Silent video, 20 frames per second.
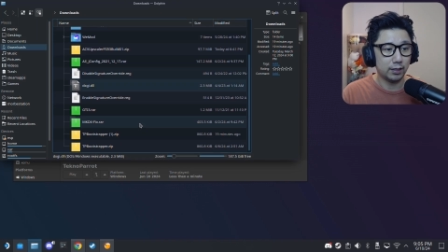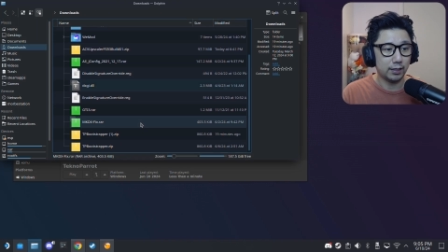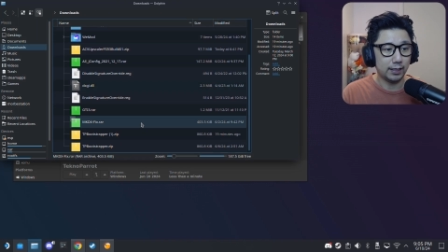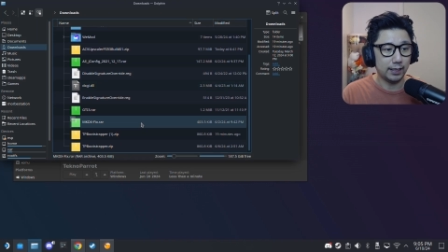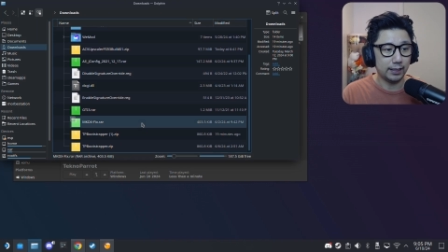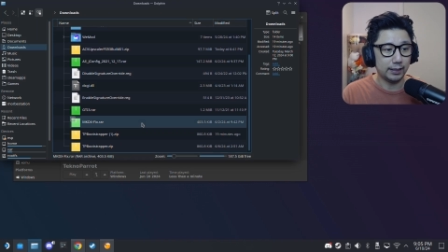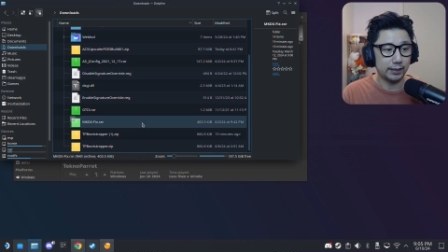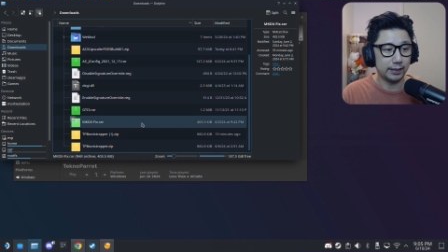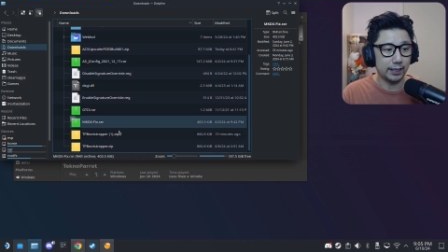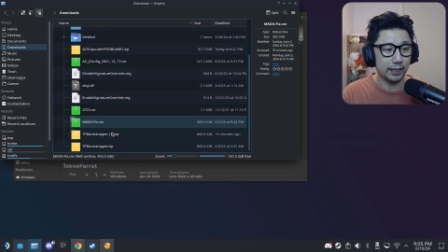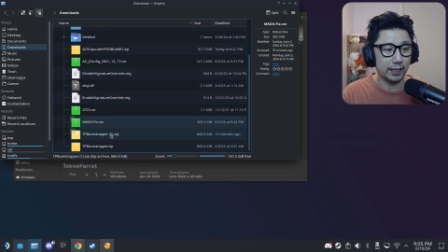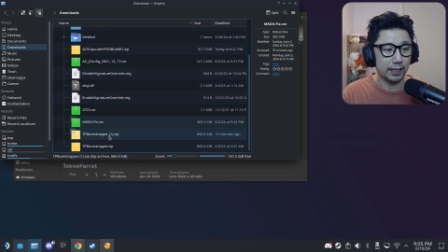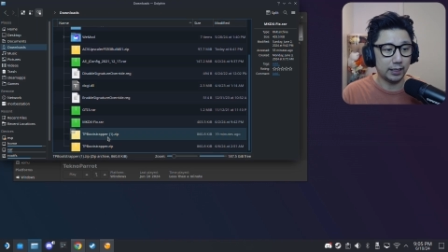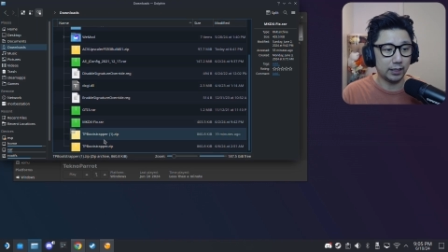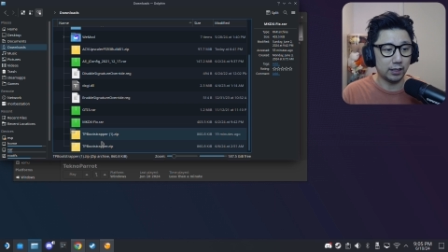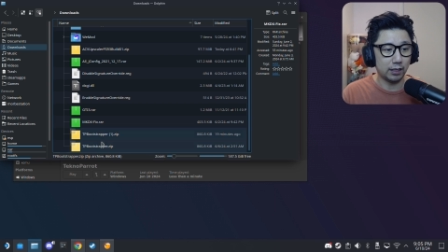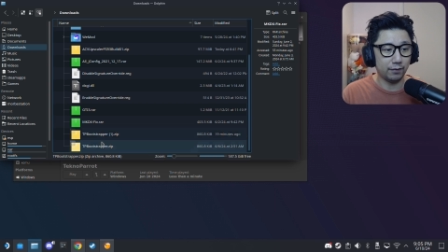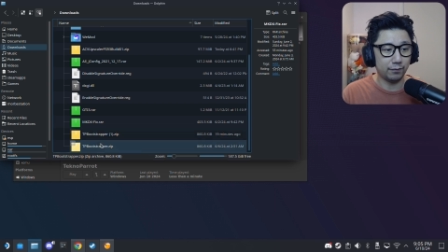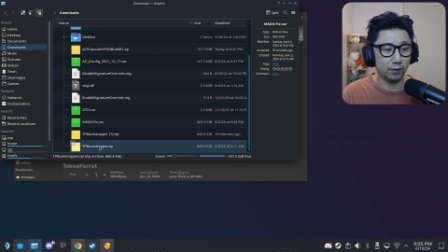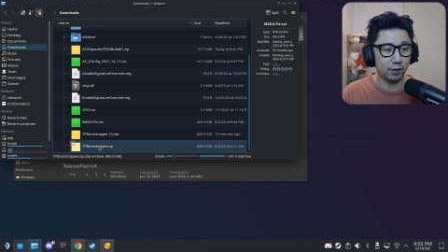and
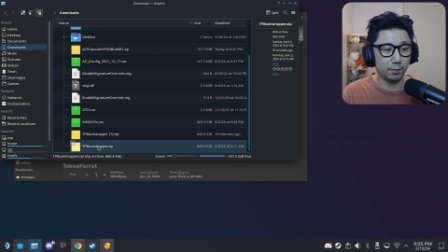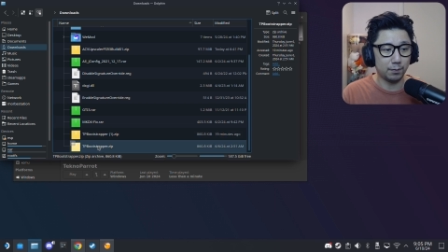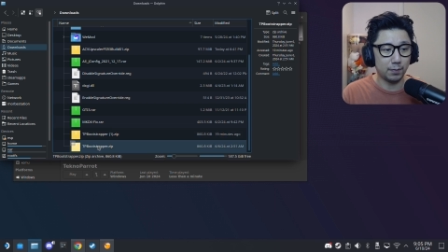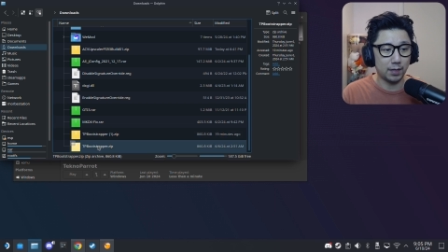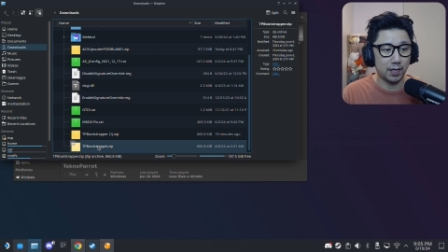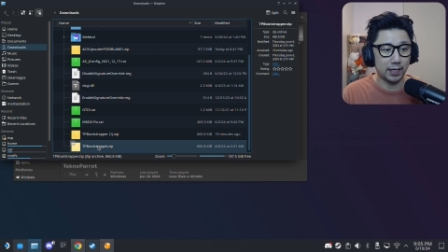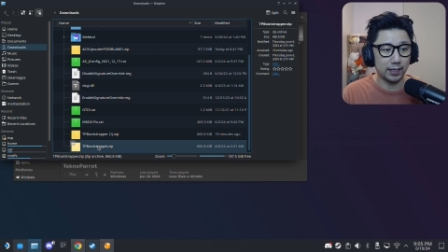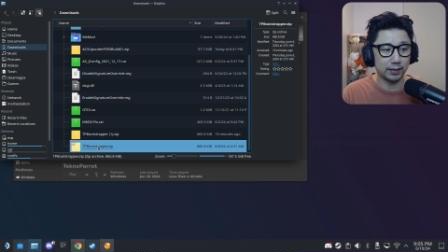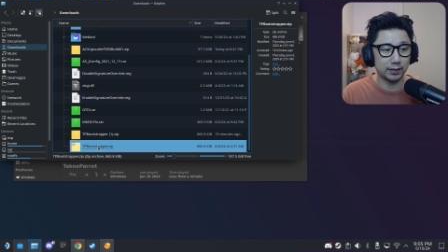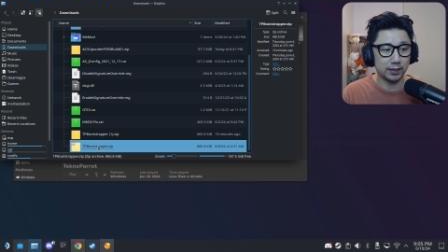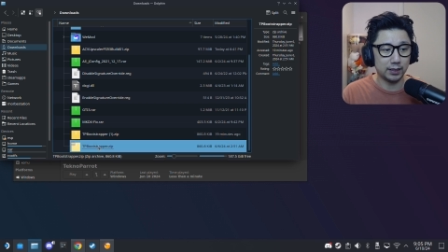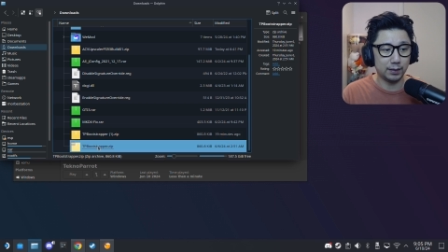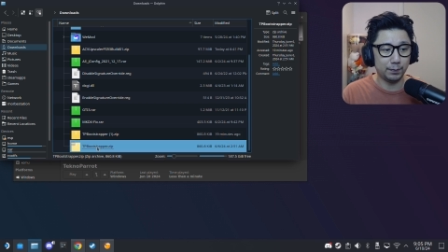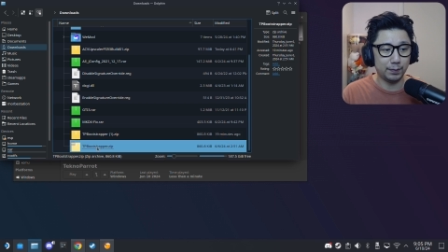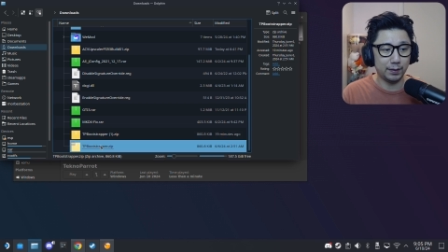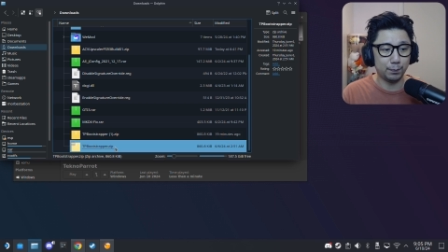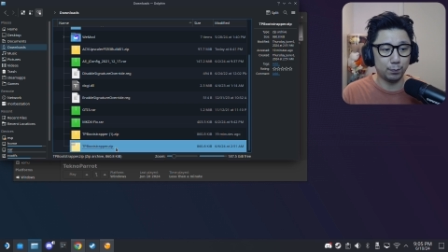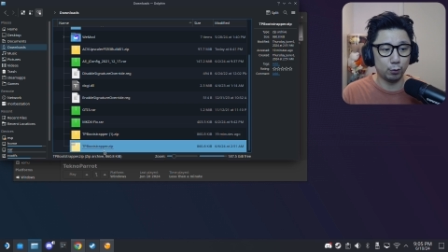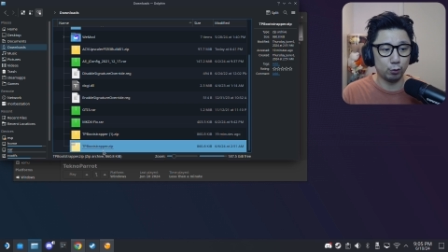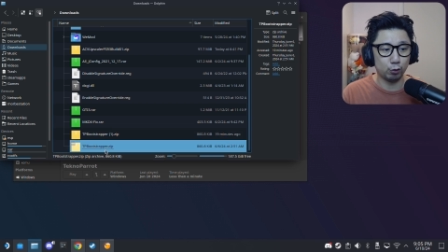then I've got my
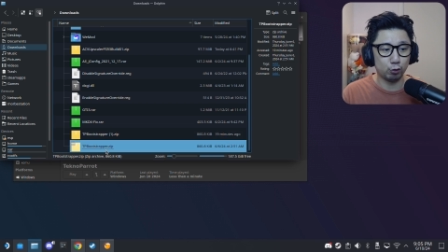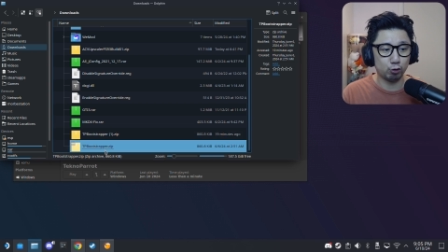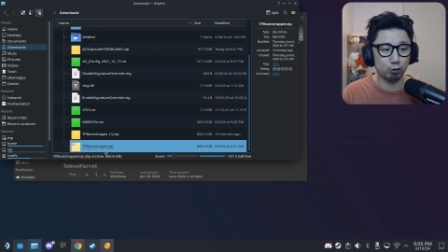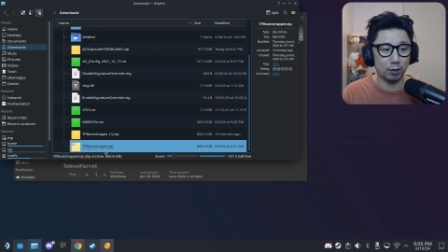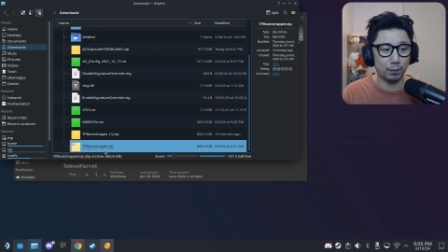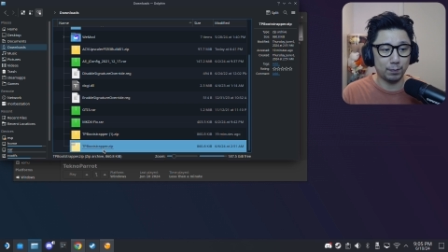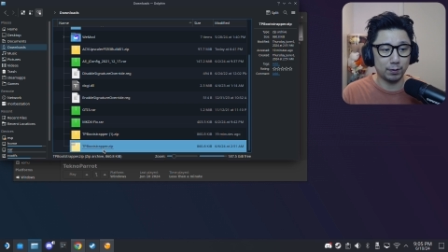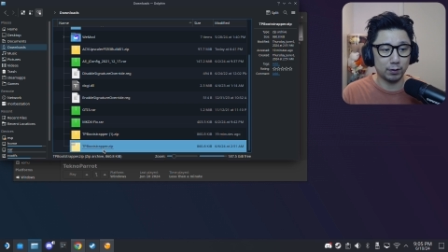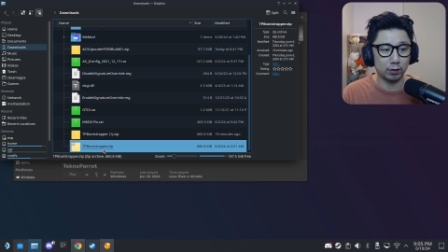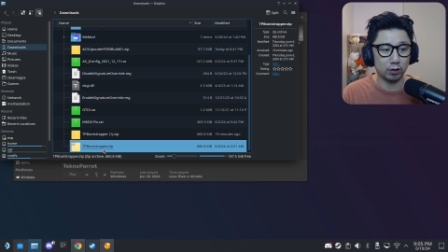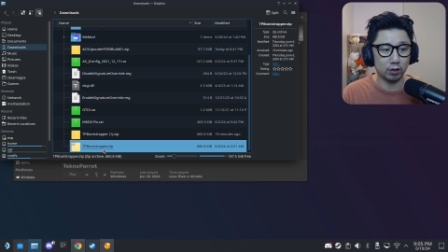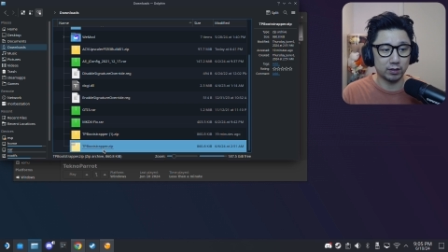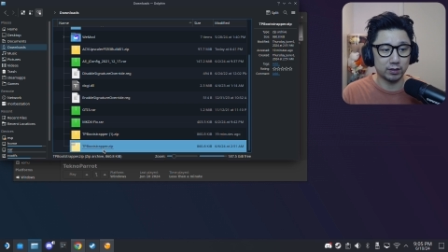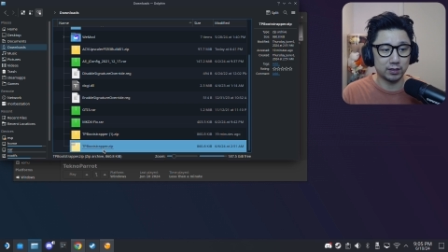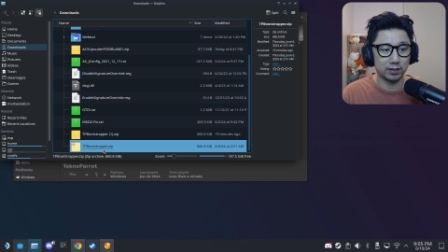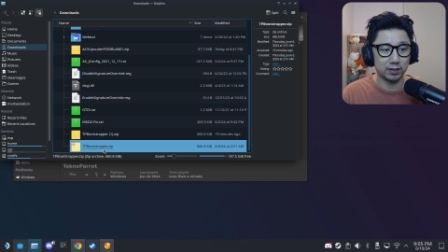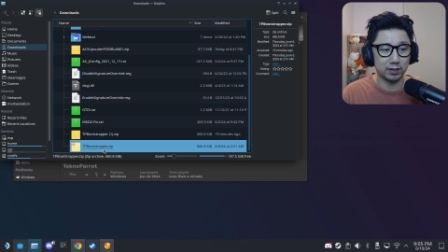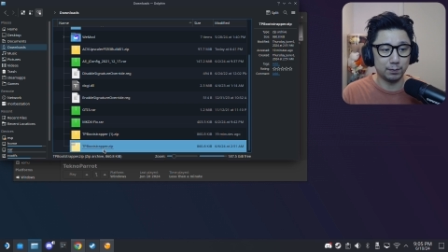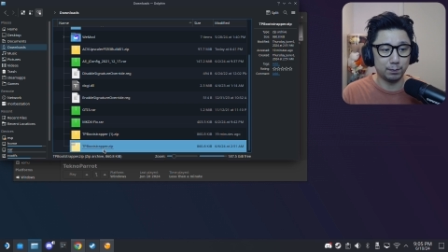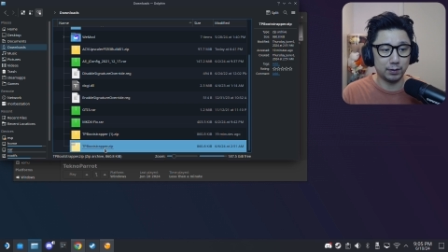TP
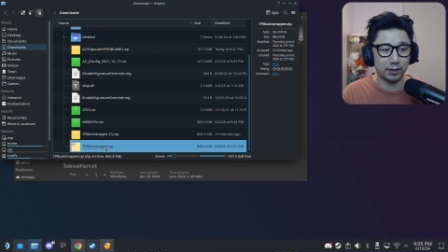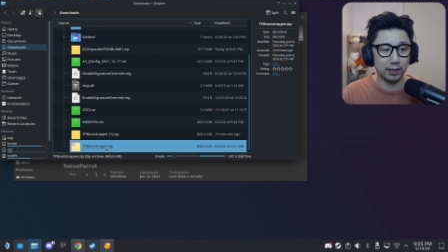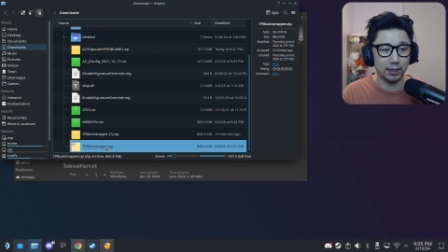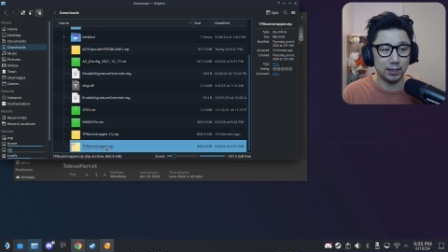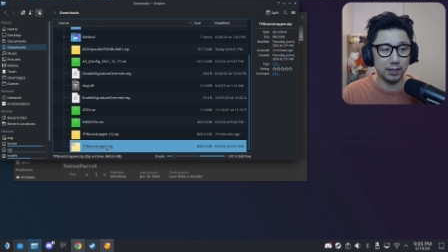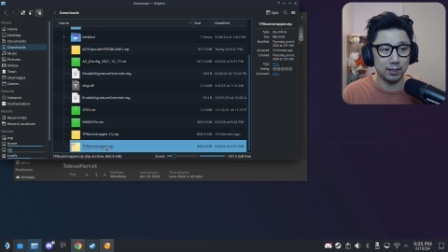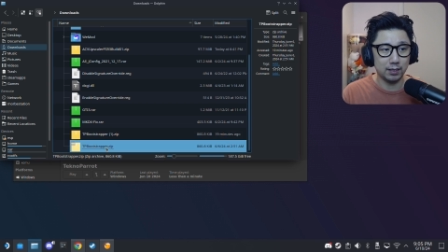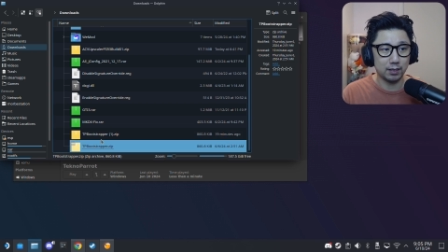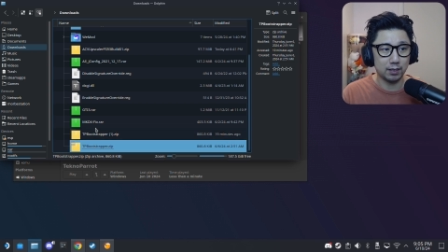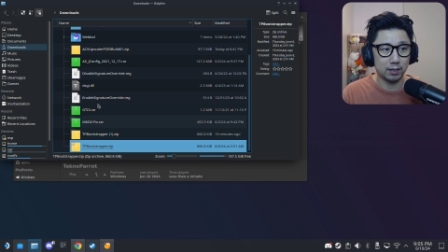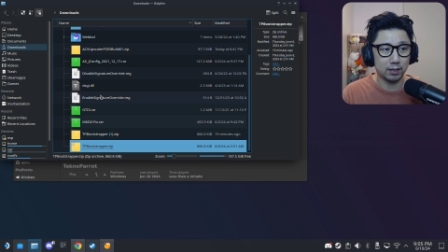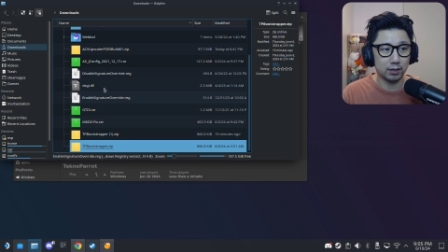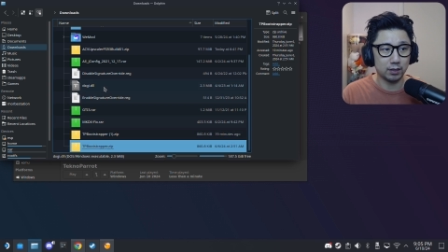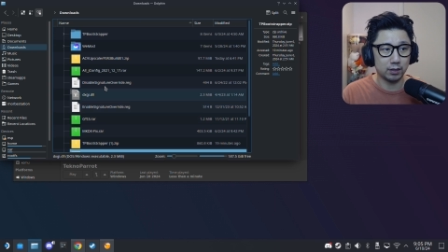Bootstrapper.zip here.